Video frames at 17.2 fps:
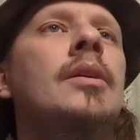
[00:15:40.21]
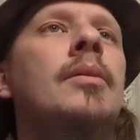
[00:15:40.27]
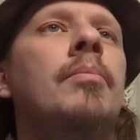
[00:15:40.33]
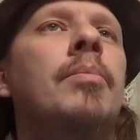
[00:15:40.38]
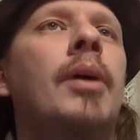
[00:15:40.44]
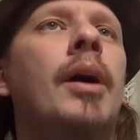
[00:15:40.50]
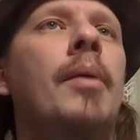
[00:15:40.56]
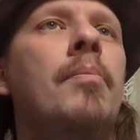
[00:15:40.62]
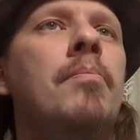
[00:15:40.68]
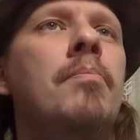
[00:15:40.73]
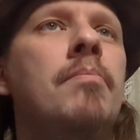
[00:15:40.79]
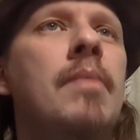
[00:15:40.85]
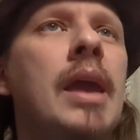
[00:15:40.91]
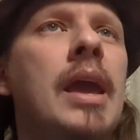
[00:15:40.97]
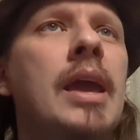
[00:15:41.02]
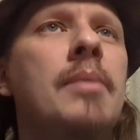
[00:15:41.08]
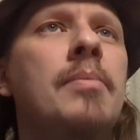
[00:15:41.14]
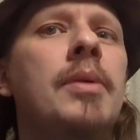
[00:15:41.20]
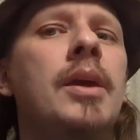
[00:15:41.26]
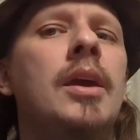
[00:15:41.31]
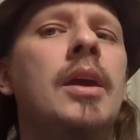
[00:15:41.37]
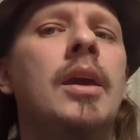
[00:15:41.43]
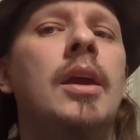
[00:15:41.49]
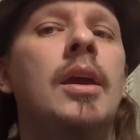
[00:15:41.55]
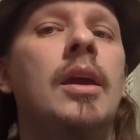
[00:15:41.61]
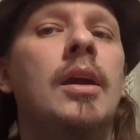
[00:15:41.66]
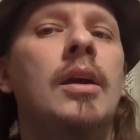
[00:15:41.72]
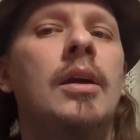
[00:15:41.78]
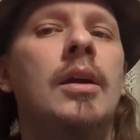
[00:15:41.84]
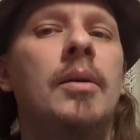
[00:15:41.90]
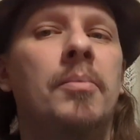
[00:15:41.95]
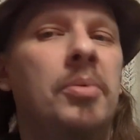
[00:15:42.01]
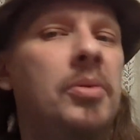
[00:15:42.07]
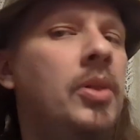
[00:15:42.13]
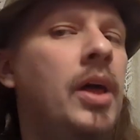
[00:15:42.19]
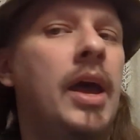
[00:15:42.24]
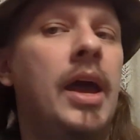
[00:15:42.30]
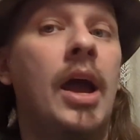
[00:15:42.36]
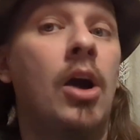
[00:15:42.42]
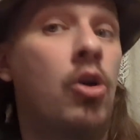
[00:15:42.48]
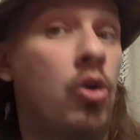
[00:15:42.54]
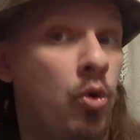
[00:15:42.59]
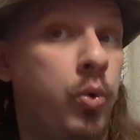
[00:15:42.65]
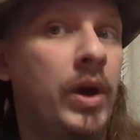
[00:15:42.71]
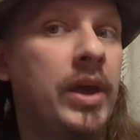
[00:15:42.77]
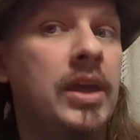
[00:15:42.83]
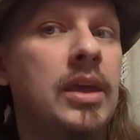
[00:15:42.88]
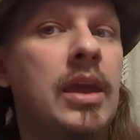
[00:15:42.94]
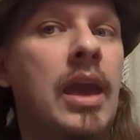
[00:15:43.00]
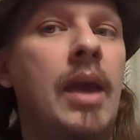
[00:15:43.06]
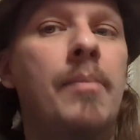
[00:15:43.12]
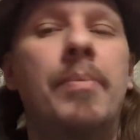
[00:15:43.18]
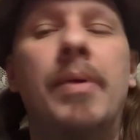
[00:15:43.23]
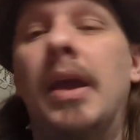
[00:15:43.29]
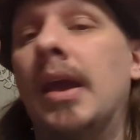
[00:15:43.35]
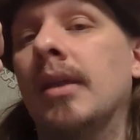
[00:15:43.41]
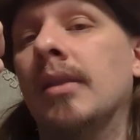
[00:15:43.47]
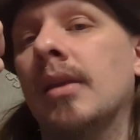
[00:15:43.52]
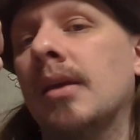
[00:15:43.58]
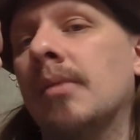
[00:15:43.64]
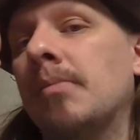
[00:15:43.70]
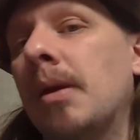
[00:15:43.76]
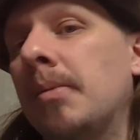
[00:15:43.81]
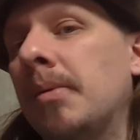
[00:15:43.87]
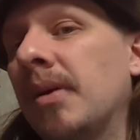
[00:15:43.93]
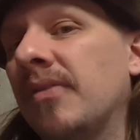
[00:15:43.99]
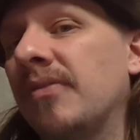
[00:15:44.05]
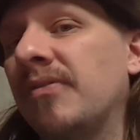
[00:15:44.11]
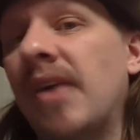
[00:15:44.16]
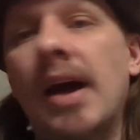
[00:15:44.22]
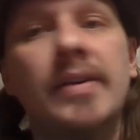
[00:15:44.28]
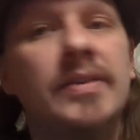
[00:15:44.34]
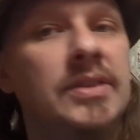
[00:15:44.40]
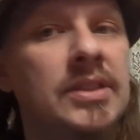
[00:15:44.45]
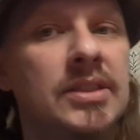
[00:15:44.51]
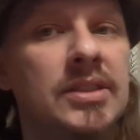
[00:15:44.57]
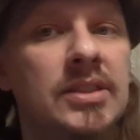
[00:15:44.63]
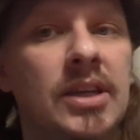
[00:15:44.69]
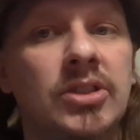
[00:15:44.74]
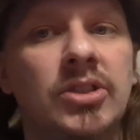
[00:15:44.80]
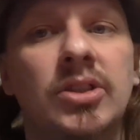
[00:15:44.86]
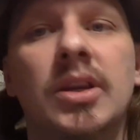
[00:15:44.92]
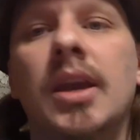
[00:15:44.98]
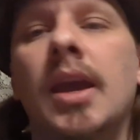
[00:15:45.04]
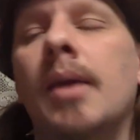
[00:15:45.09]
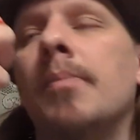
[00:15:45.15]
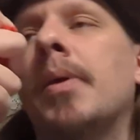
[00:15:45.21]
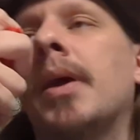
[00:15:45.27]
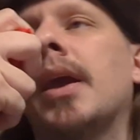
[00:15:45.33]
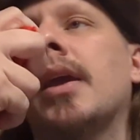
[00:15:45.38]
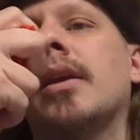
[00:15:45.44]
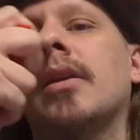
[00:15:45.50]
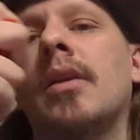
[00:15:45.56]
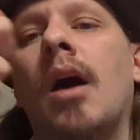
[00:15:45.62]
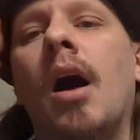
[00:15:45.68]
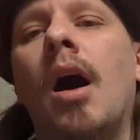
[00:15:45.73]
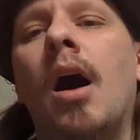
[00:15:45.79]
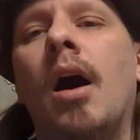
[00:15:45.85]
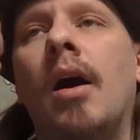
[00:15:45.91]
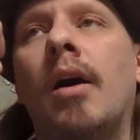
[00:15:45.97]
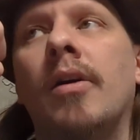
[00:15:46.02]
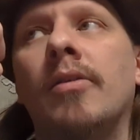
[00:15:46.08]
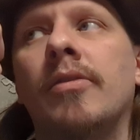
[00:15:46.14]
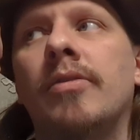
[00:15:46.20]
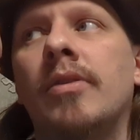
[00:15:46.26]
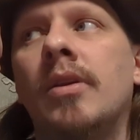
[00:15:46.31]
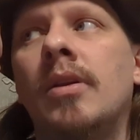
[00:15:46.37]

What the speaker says: but maybe play a quick campaign, like maybe a 5-6 session campaign of